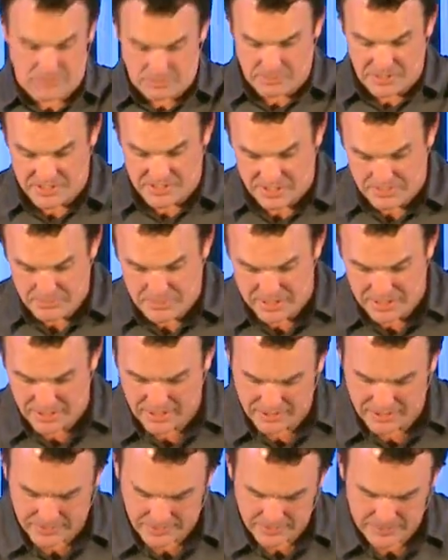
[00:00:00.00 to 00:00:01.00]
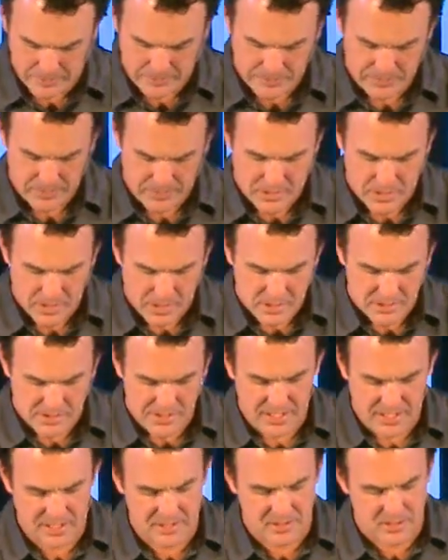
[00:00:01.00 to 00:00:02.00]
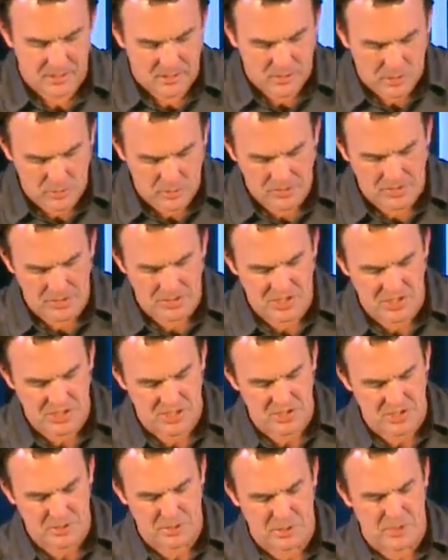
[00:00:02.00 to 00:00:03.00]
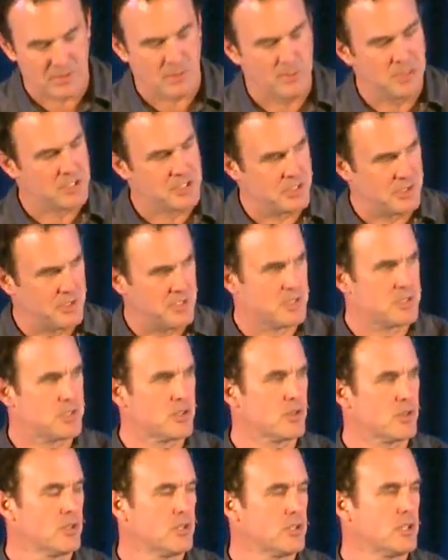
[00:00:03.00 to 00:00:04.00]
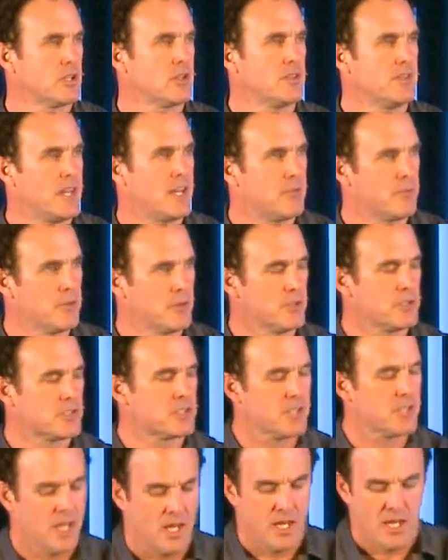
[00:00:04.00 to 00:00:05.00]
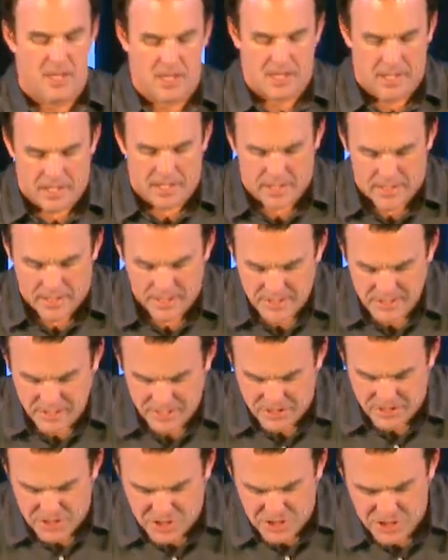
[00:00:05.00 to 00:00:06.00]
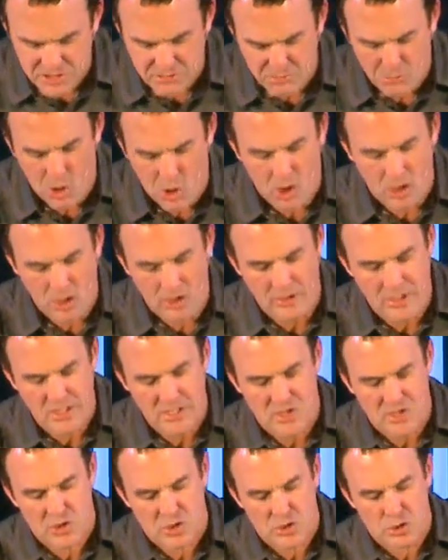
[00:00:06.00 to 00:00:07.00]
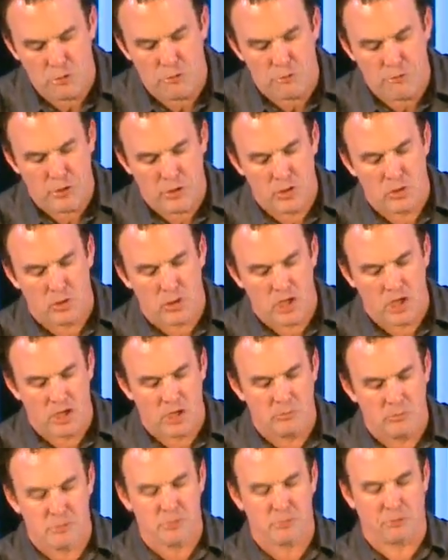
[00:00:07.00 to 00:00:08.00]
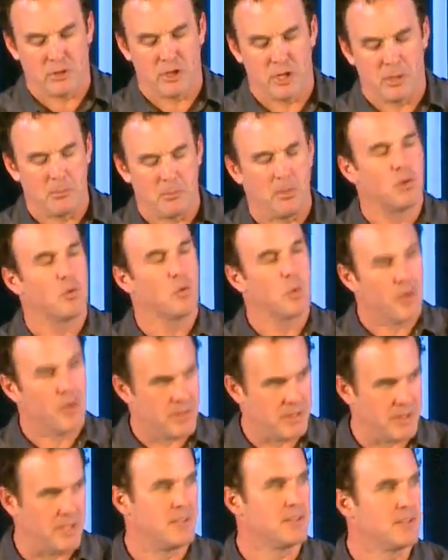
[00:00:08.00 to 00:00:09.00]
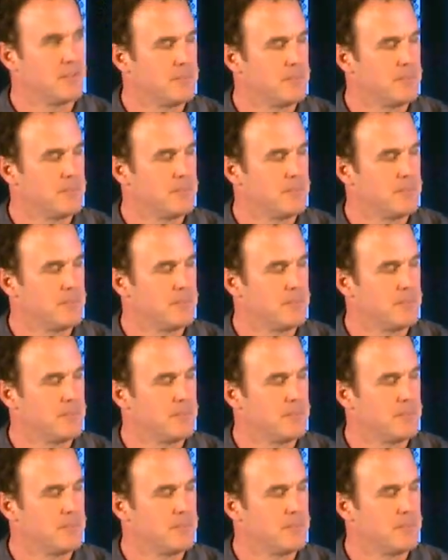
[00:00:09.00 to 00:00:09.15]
Everybody say big. 2 Corinthians 6:12. I mentioned this earlier in that verse. It says, the smallness you feel comes from within.